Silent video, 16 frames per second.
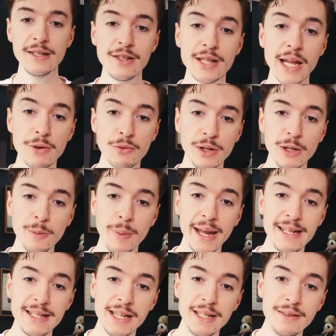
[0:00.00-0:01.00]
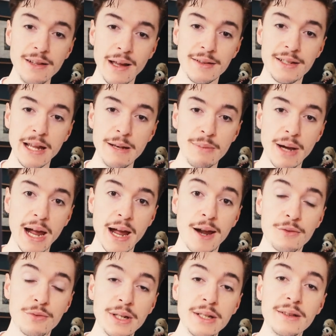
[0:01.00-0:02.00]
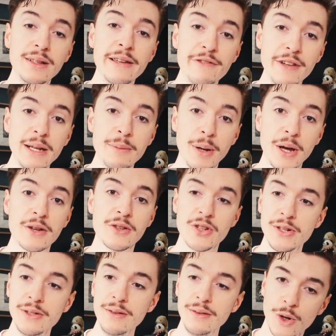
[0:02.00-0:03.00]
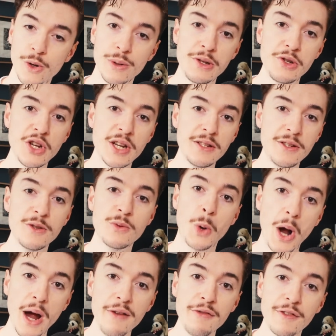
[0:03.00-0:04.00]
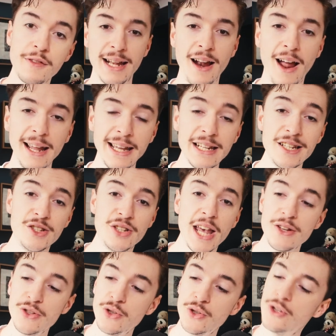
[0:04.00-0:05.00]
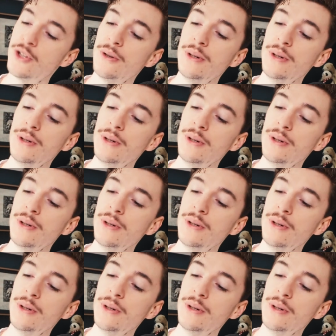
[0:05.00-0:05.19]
This is a real painting done by a real living person who is Chester's wife, and I can attest